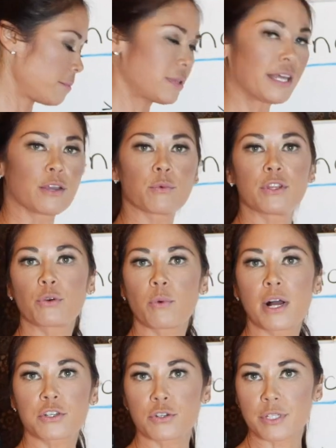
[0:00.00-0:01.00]
playing with your
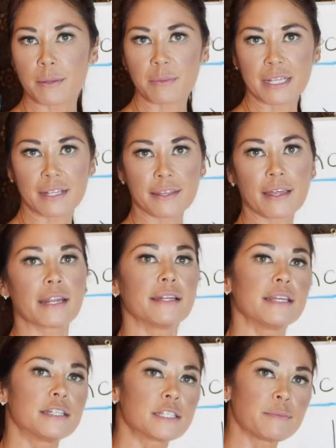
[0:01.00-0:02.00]
watch or something like that. It
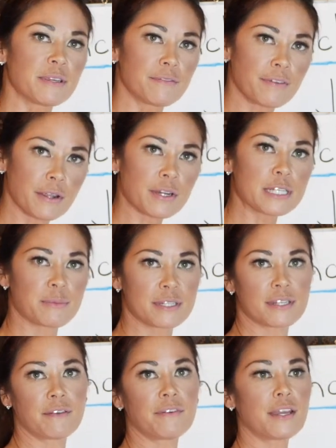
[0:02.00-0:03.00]
needs to be very
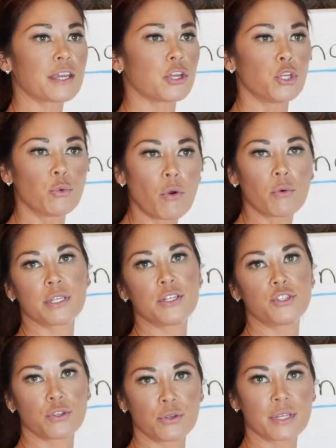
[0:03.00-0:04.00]
specific, and you only
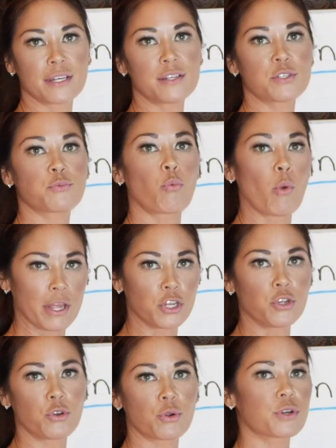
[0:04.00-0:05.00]
do this when
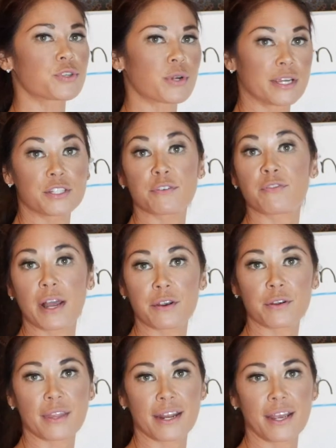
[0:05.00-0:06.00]
you are trying to
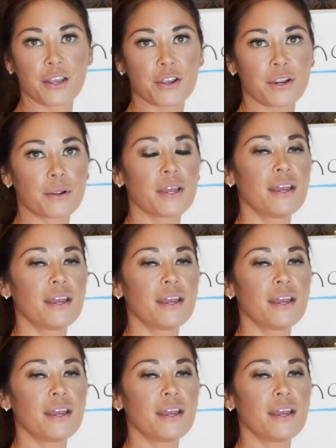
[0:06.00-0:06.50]
fire that anchor.